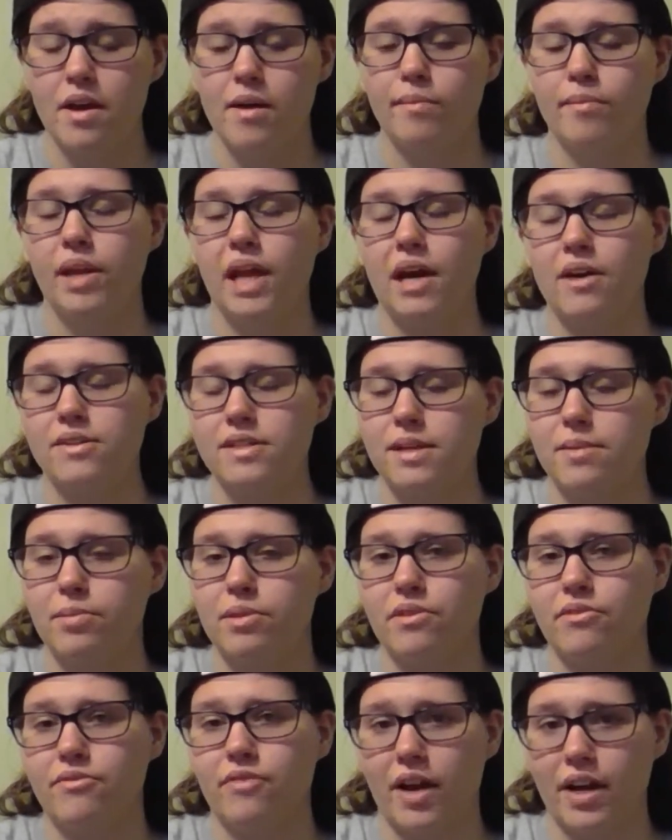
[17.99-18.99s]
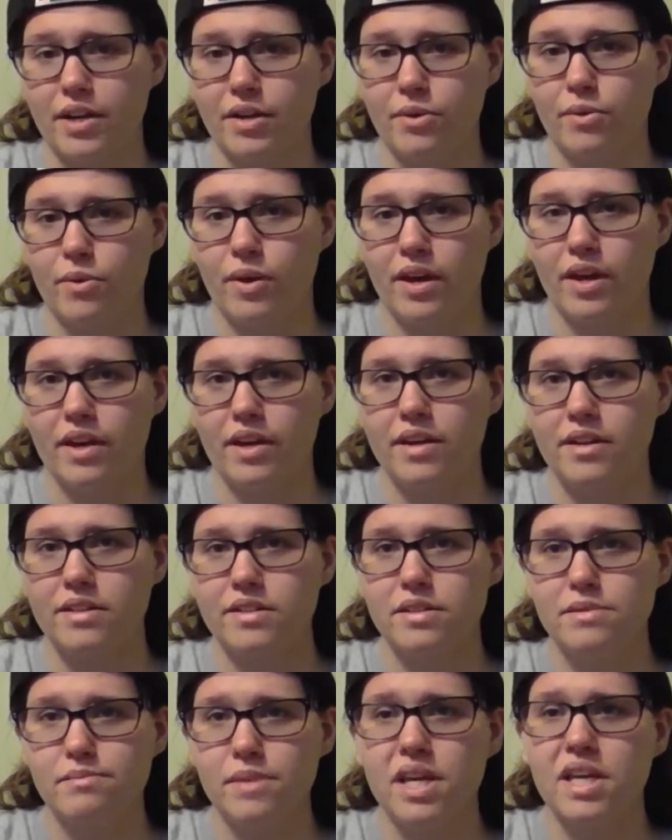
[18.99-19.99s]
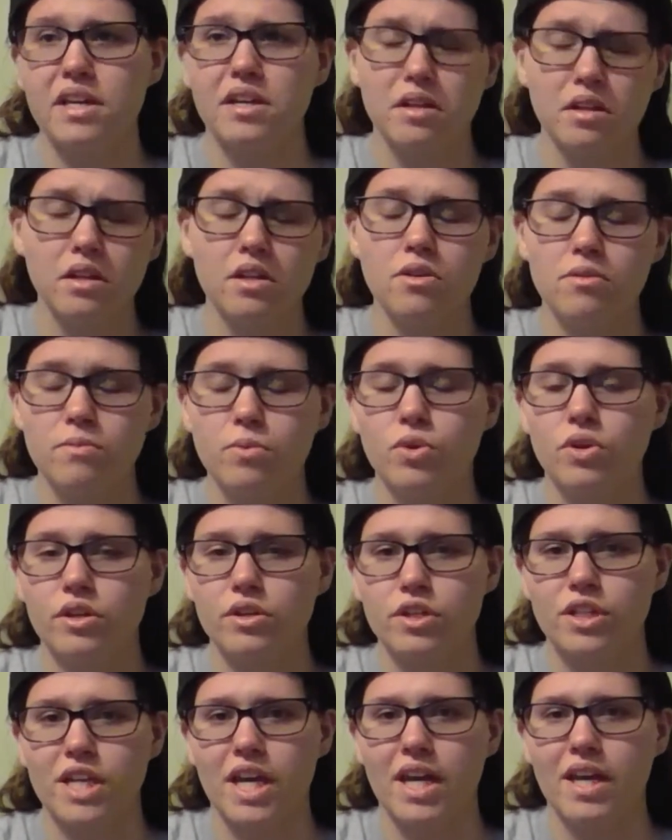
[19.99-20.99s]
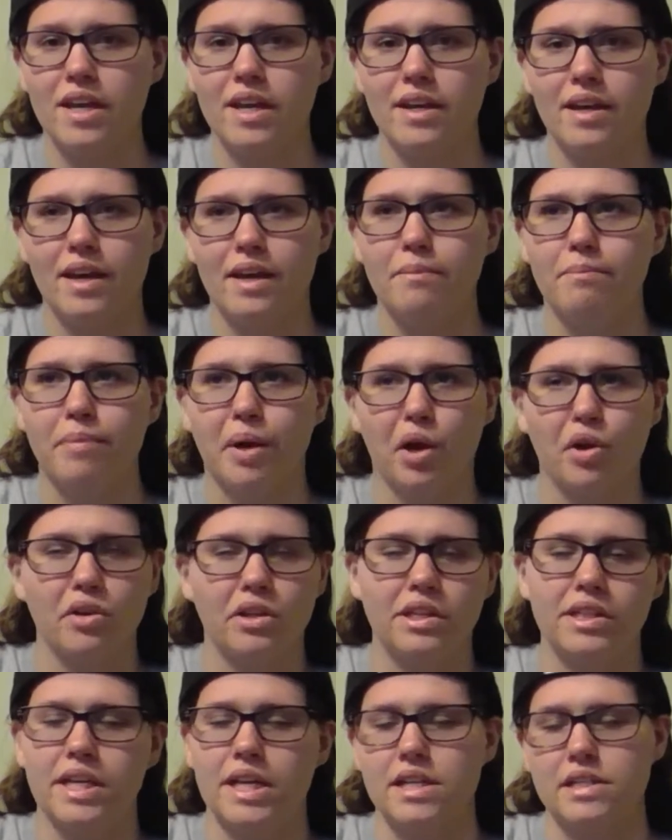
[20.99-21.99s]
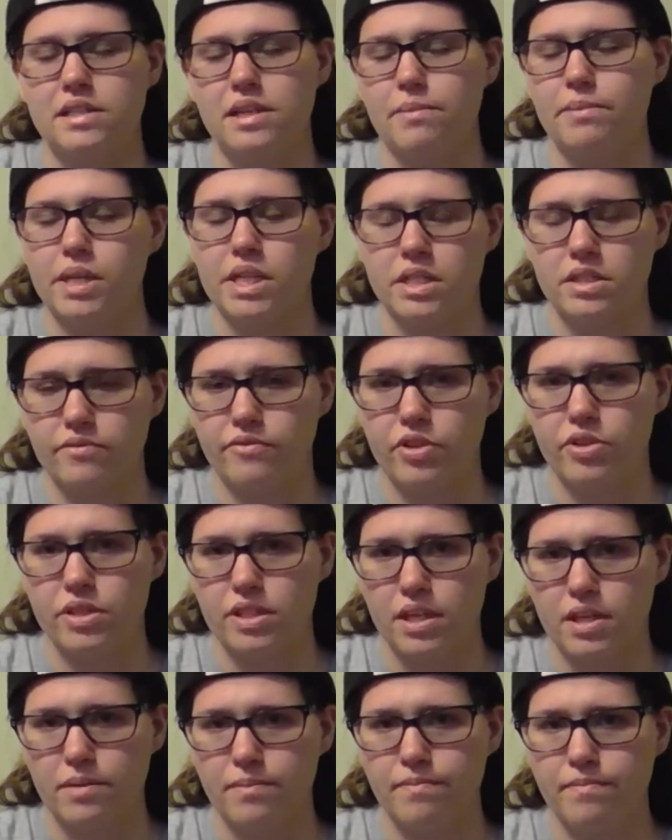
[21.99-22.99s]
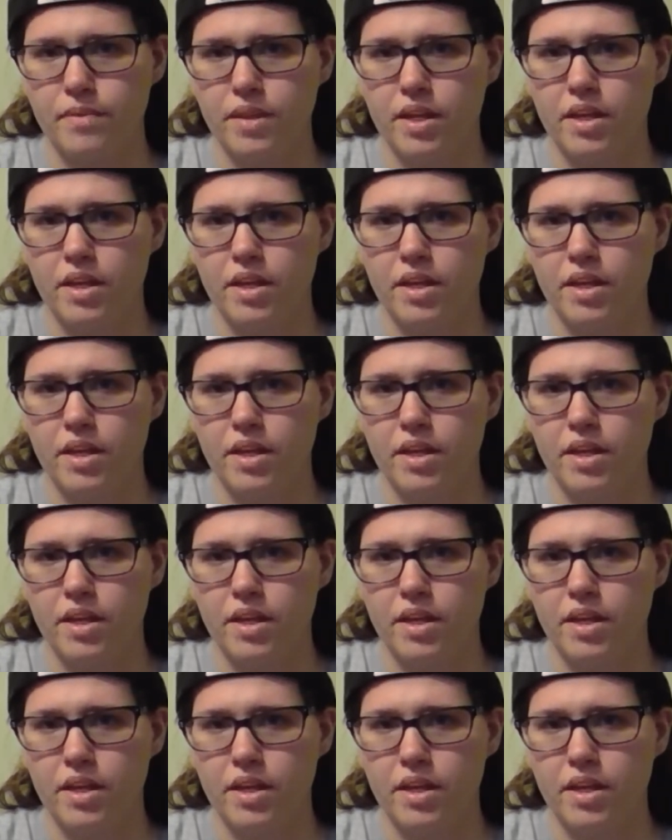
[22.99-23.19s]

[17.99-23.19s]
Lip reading: But I was able to find a way to make it a little more entertaining, and it barely takes 10 minutes of your time.